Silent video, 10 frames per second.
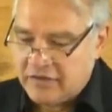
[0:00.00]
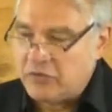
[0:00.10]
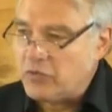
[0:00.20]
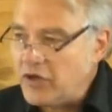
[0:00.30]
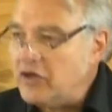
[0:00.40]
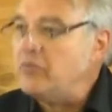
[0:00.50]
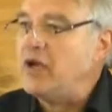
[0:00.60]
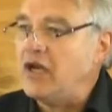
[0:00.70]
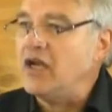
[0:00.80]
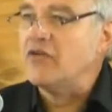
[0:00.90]
The real
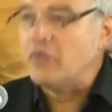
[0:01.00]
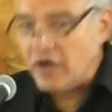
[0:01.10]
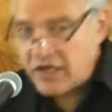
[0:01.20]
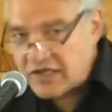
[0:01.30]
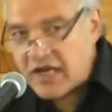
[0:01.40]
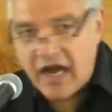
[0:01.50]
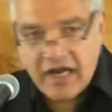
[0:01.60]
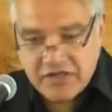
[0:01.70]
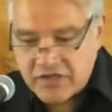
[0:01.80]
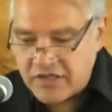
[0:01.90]
meaning of what his
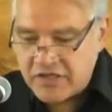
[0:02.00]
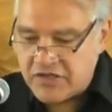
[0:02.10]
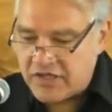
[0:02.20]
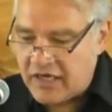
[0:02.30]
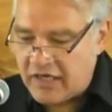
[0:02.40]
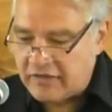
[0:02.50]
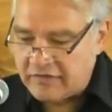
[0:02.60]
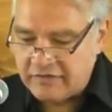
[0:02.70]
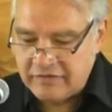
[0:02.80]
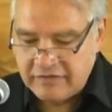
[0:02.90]
eyes can see,